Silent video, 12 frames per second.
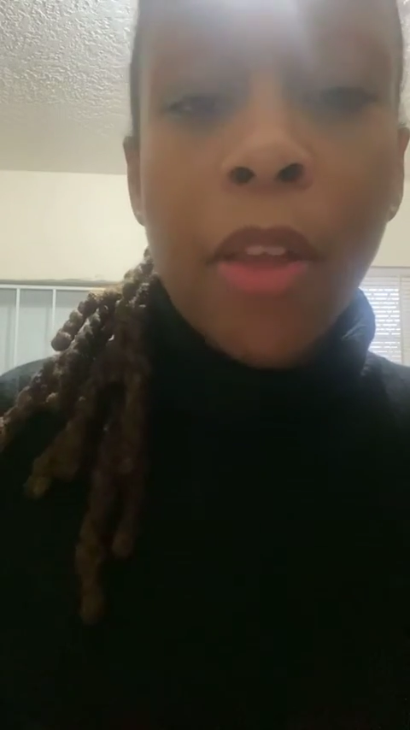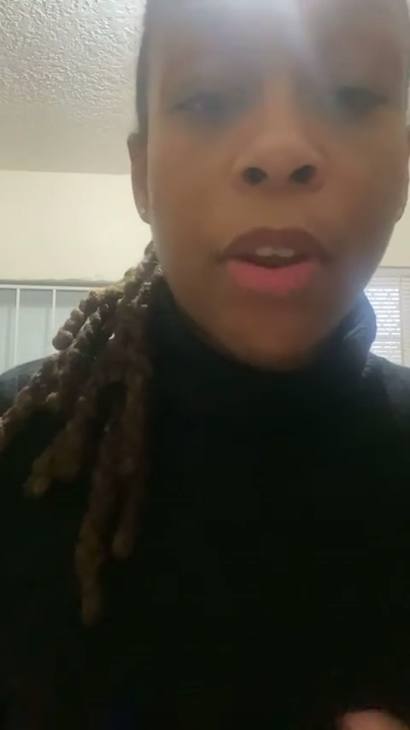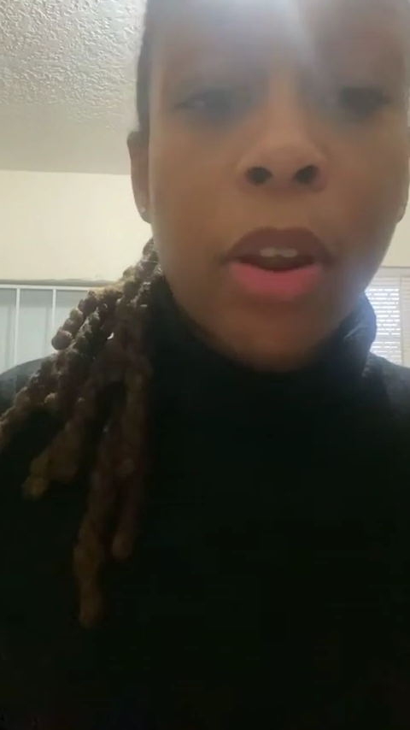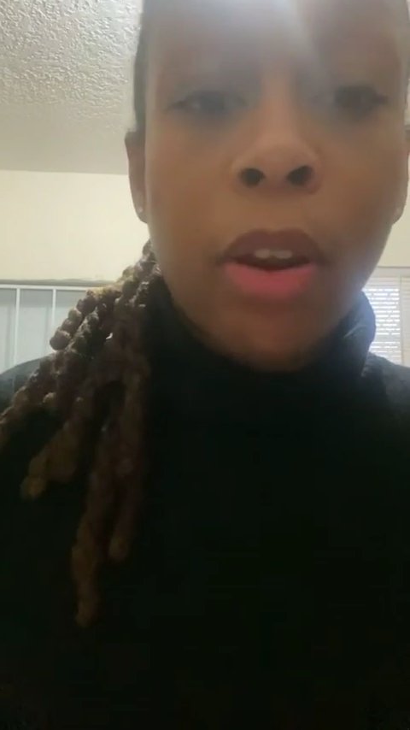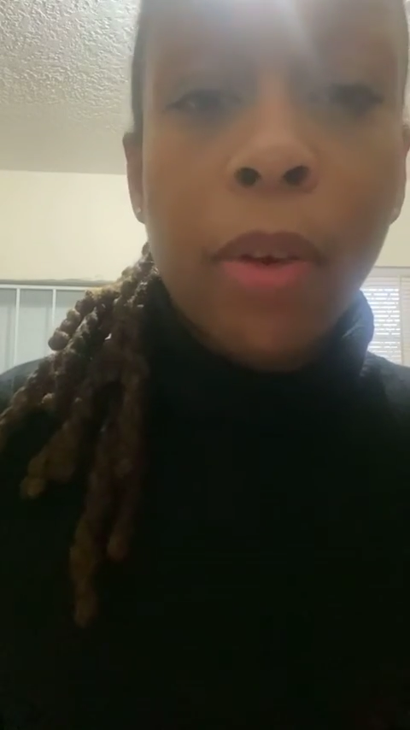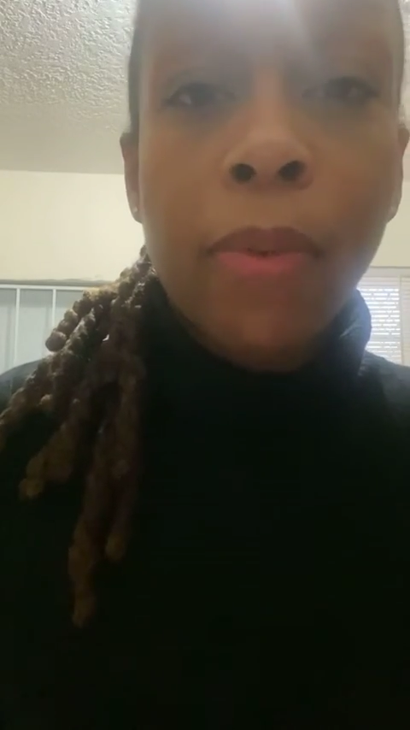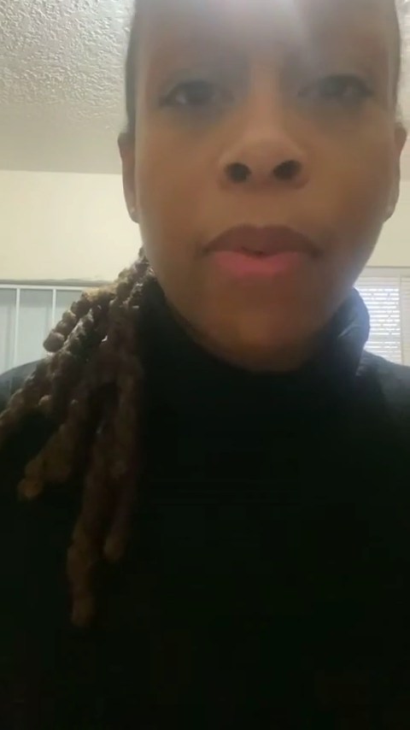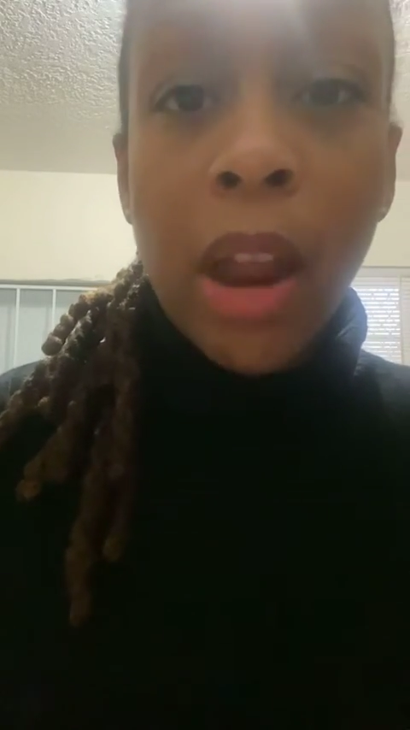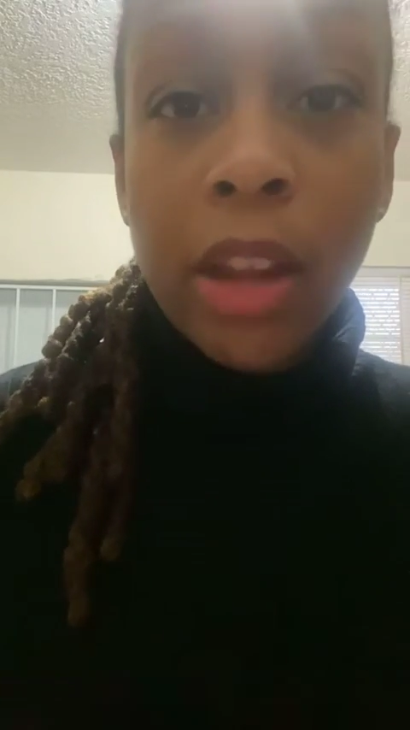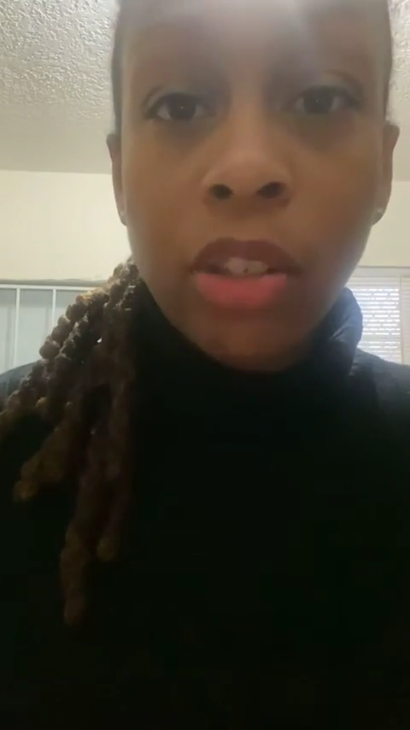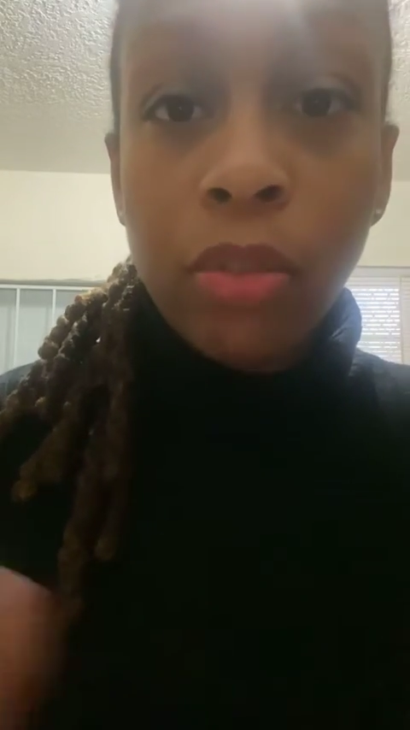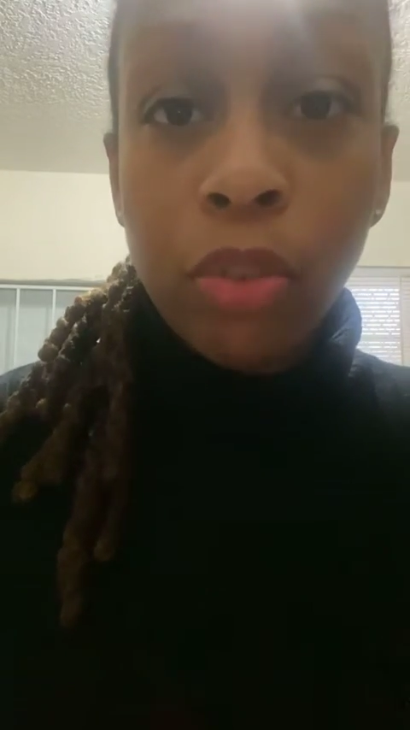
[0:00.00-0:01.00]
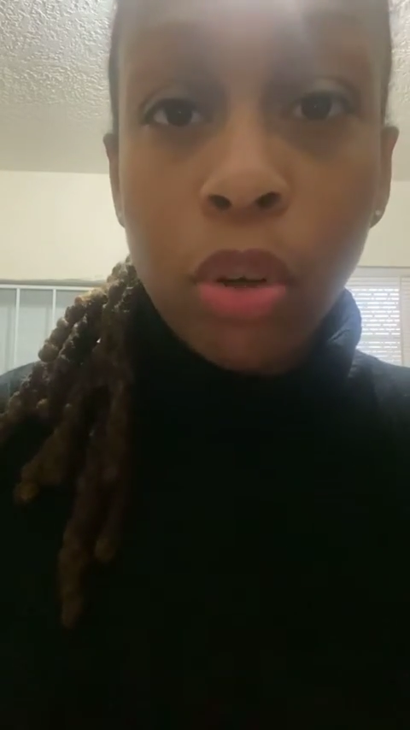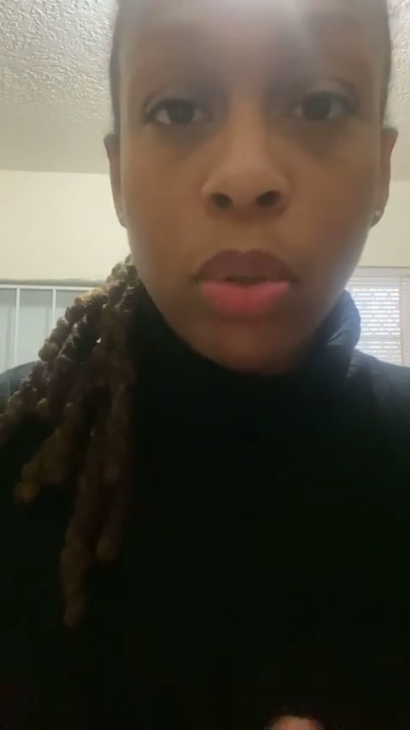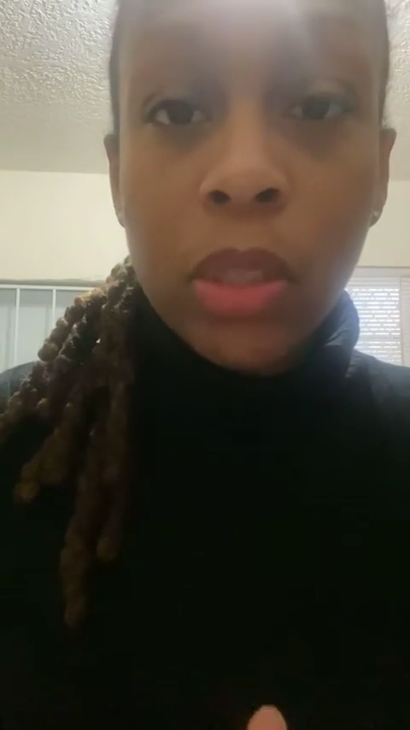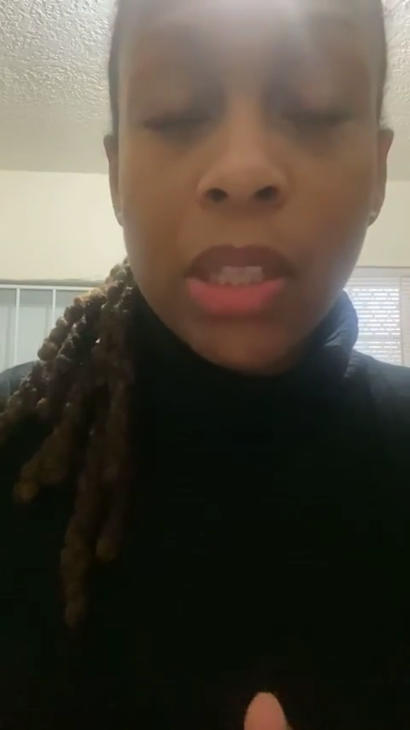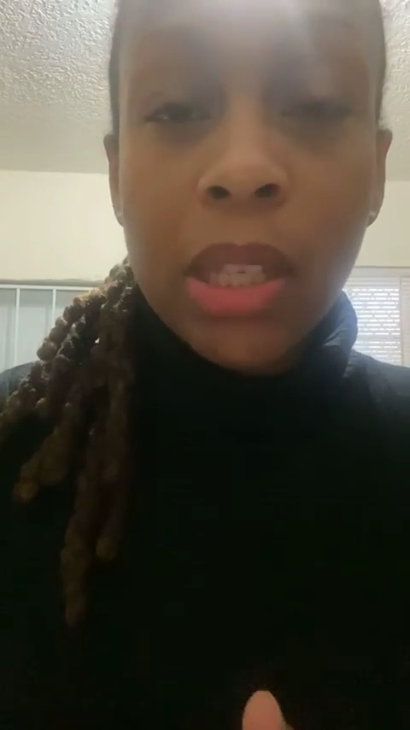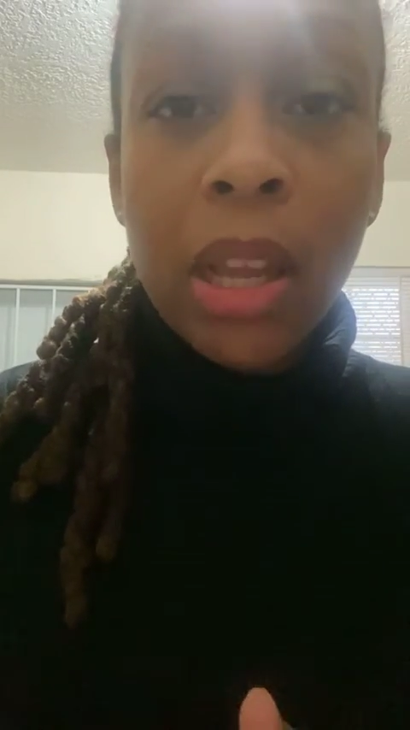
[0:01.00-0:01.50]
other fresh
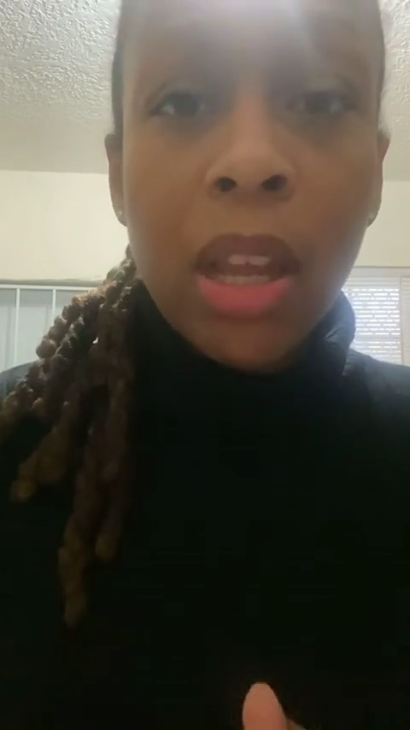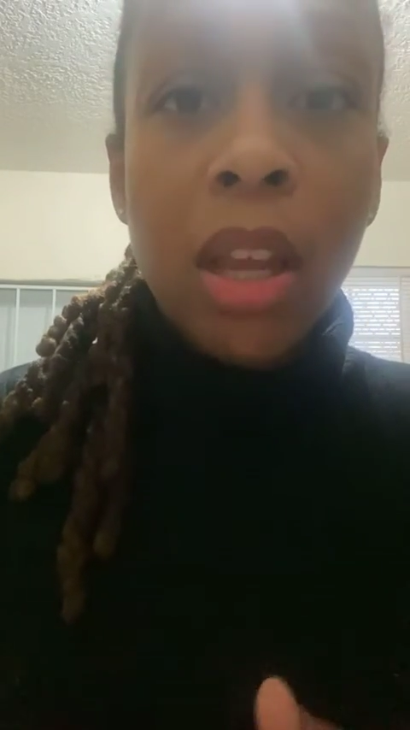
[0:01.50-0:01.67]
fruits